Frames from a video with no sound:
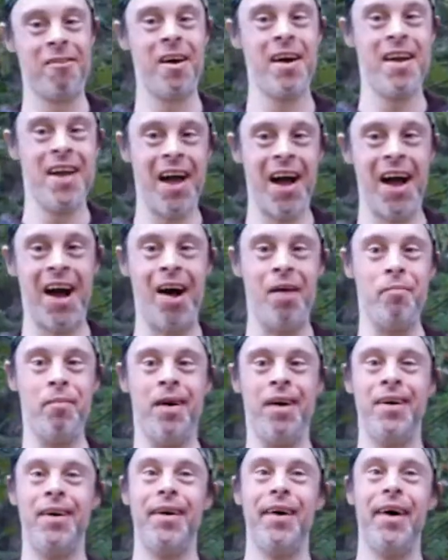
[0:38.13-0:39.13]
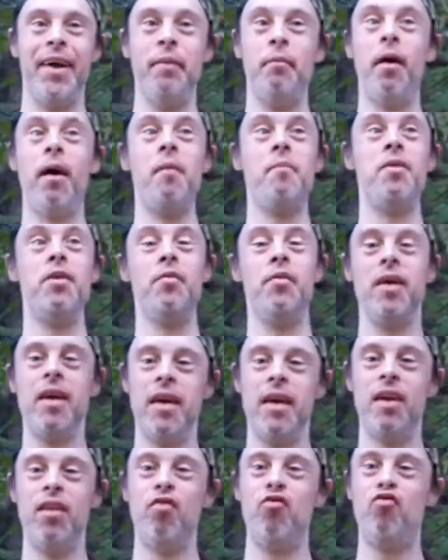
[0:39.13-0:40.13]
I am, and I'm welcoming you
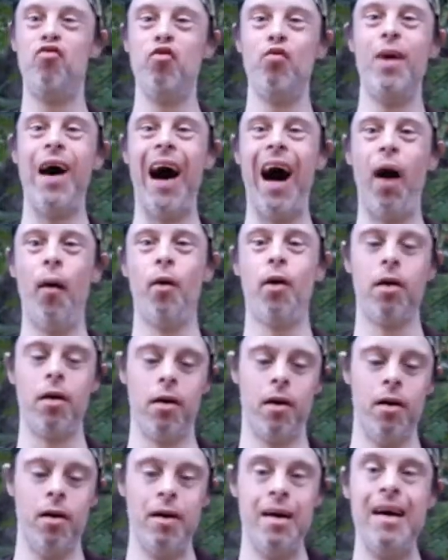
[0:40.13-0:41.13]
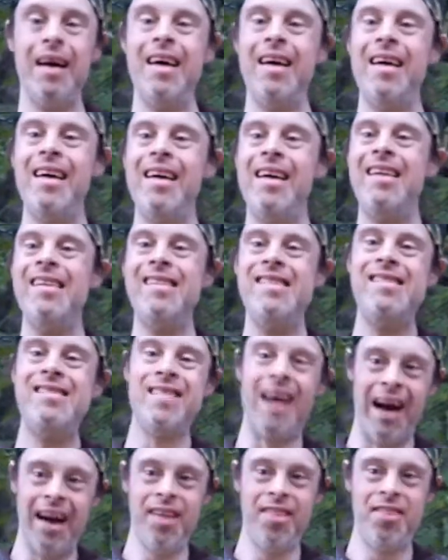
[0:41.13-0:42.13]
into our
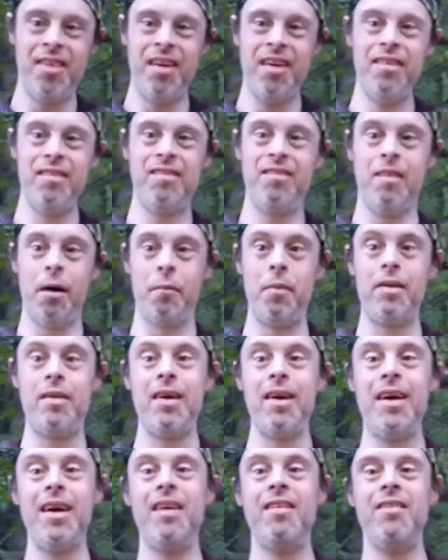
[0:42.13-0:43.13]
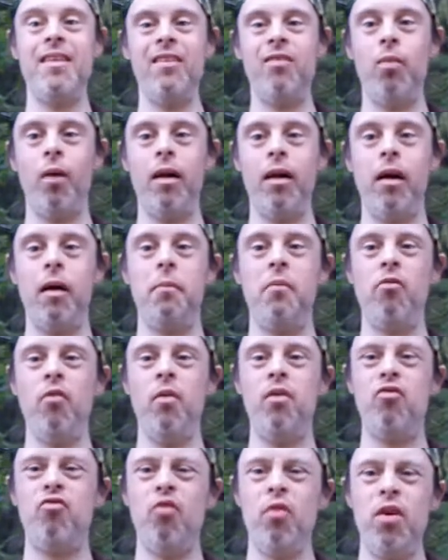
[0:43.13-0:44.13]
ninth installment In this one, I'm going to be
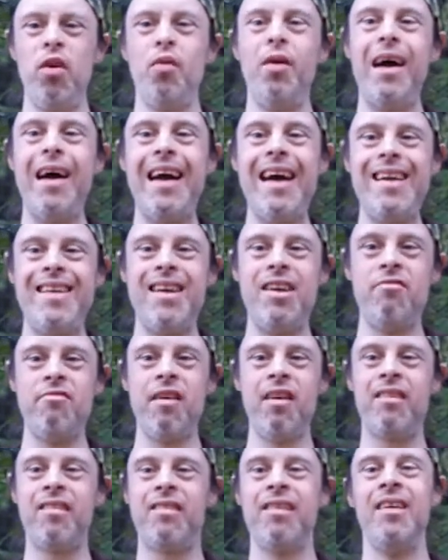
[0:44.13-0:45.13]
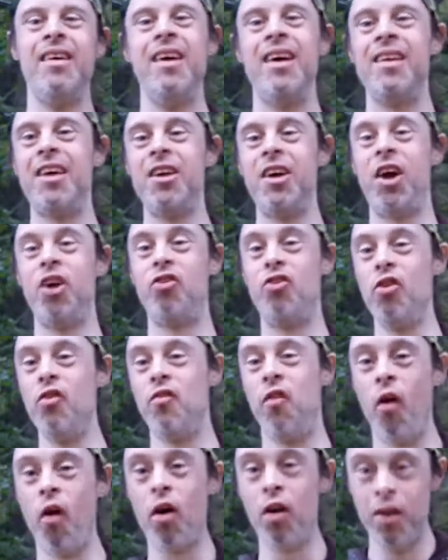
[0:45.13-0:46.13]
showing, you 18 tricks that you can do
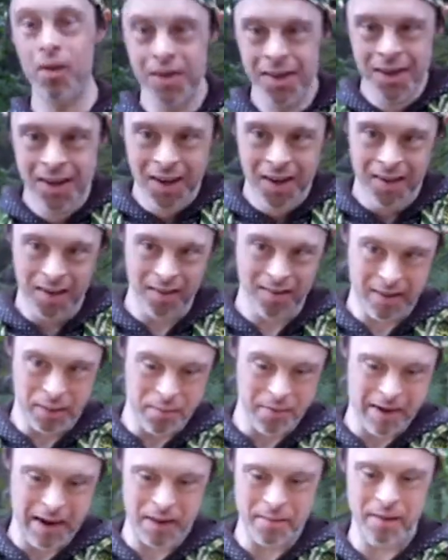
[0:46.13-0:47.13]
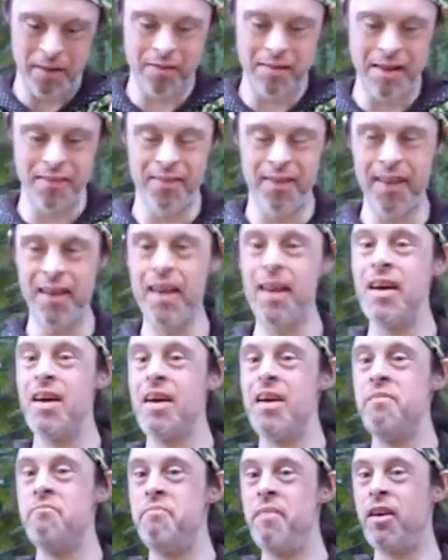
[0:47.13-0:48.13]
for this summertime. That will definitely
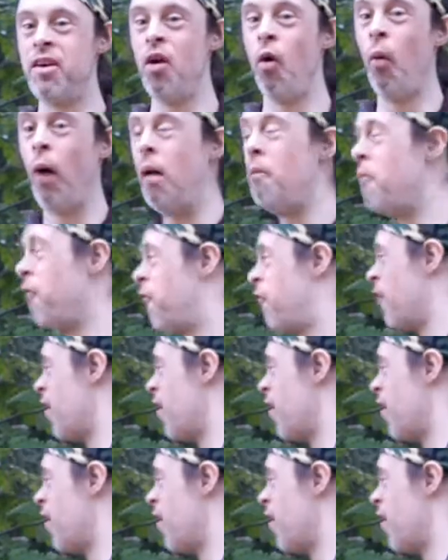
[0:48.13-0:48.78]
make you one with